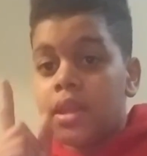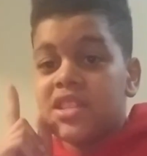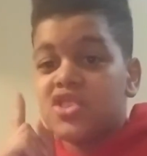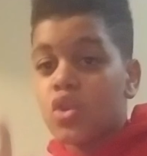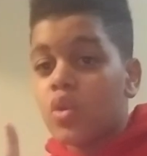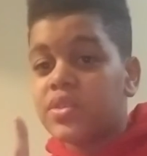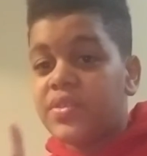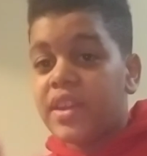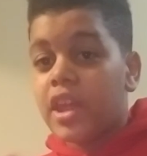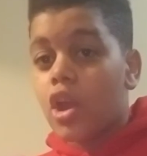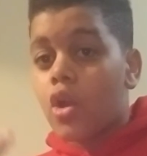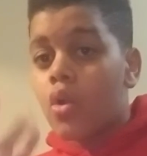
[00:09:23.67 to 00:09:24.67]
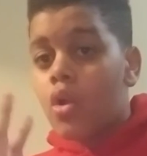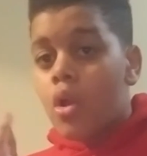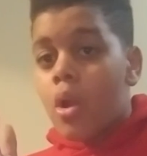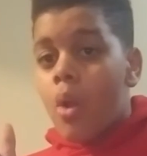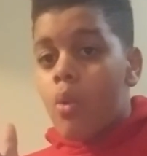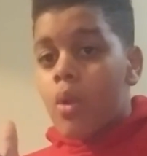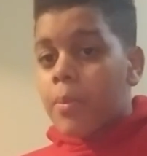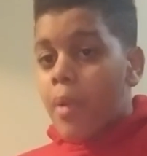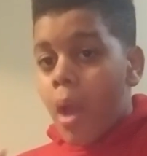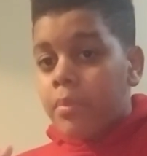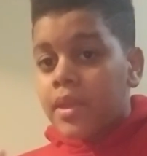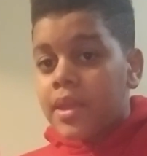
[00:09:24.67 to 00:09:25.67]
His newest video will
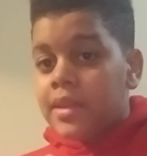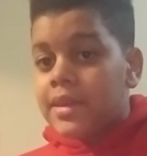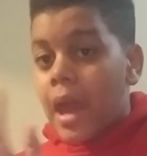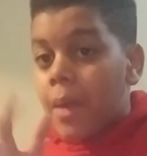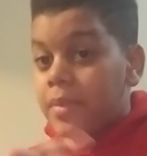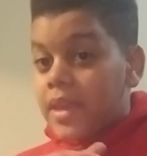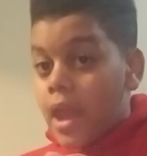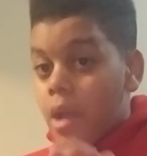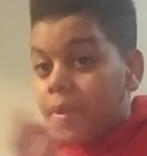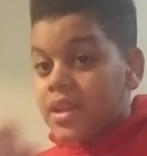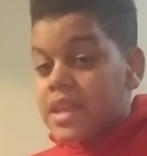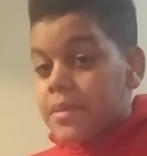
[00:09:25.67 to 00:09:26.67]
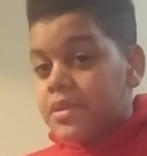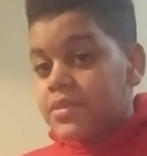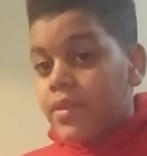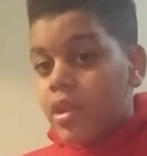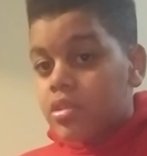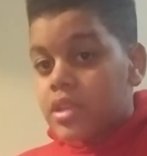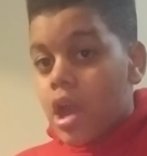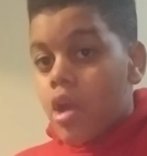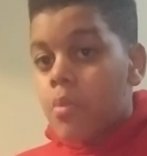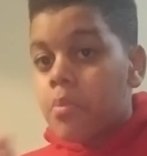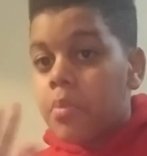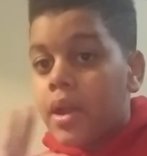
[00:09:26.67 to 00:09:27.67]
probably not be out by the time this video's
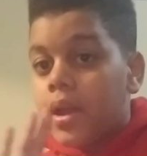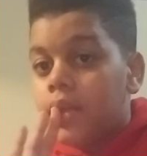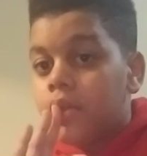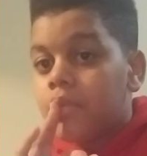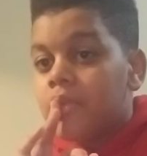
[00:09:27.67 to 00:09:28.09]
out, but